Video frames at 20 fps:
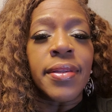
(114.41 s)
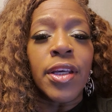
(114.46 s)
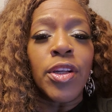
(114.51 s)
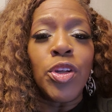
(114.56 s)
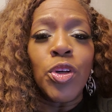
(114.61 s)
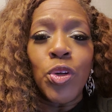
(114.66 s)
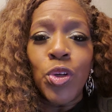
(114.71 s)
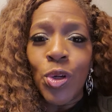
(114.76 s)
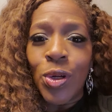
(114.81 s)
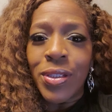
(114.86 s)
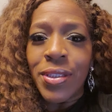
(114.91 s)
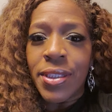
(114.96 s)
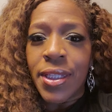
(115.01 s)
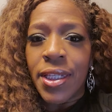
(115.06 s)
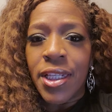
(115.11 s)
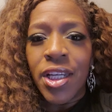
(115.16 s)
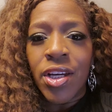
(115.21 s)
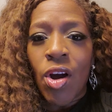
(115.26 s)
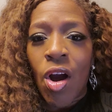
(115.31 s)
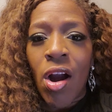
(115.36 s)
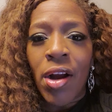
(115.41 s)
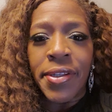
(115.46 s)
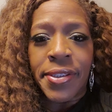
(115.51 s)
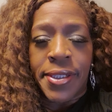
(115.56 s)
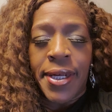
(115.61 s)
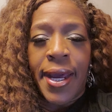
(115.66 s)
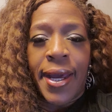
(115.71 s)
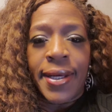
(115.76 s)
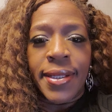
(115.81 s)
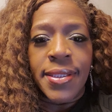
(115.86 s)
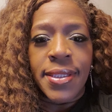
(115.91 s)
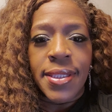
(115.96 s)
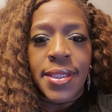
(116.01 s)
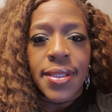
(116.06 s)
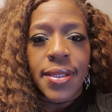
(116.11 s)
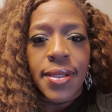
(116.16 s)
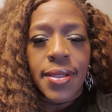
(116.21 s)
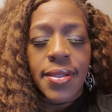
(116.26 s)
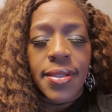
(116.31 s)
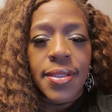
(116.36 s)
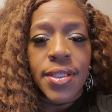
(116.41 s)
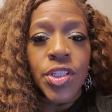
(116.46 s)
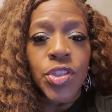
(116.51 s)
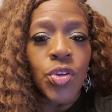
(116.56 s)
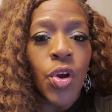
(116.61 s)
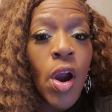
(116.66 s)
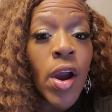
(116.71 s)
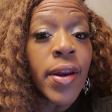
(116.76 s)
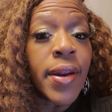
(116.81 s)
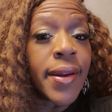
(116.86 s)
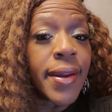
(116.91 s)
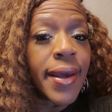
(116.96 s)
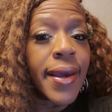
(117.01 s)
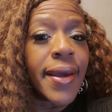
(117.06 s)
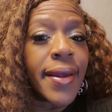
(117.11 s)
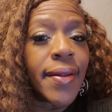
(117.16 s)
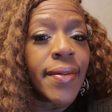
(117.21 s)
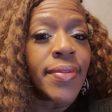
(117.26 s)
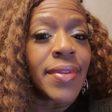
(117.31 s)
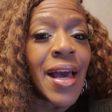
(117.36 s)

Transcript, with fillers: the New York City car chase started it.